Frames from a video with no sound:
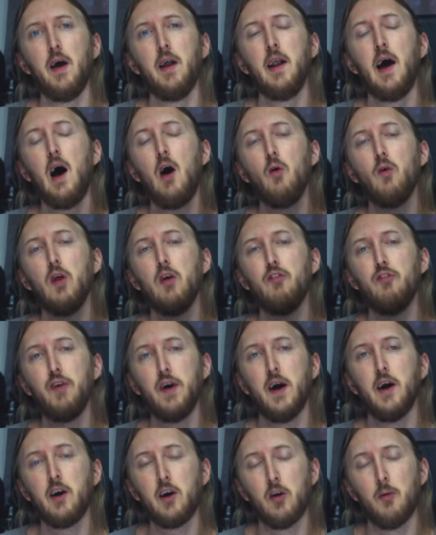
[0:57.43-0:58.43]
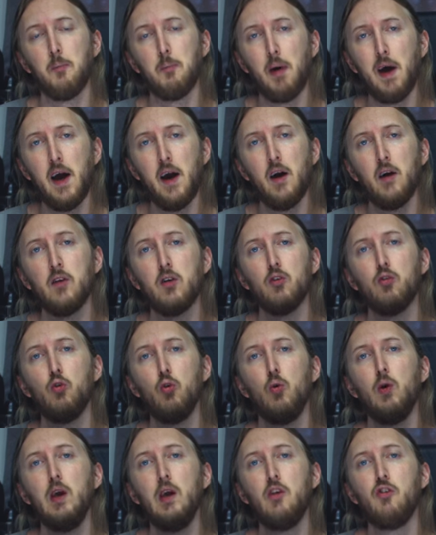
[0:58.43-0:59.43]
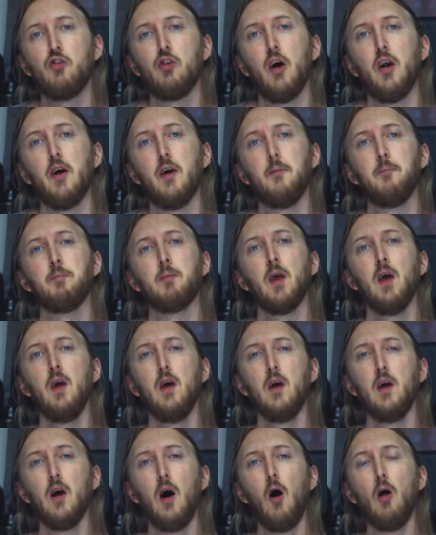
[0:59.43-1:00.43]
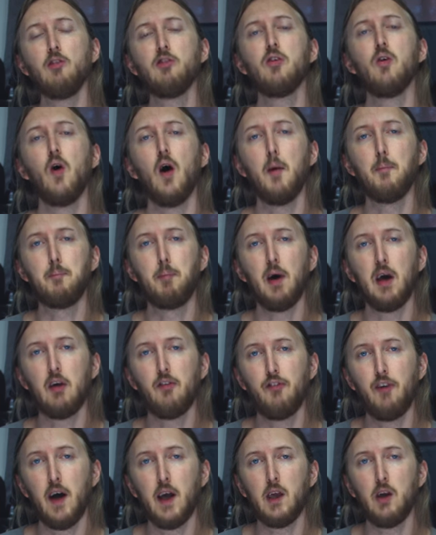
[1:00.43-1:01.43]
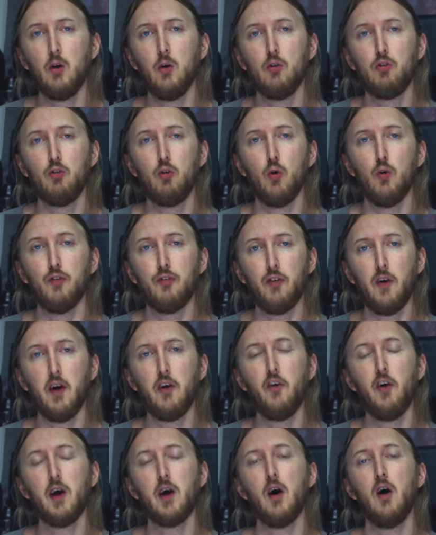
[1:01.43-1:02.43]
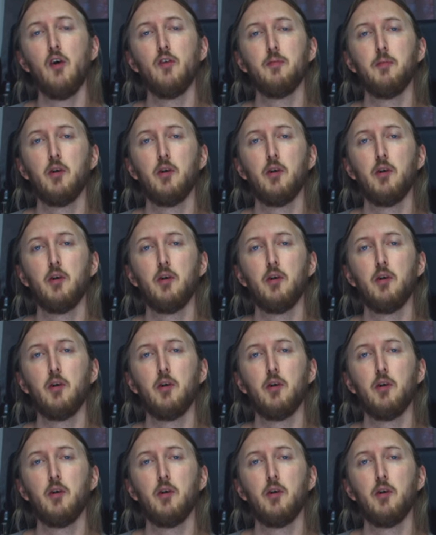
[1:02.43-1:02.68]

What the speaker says: and how they fare compared to each other. Also, a big thank you to Frederick of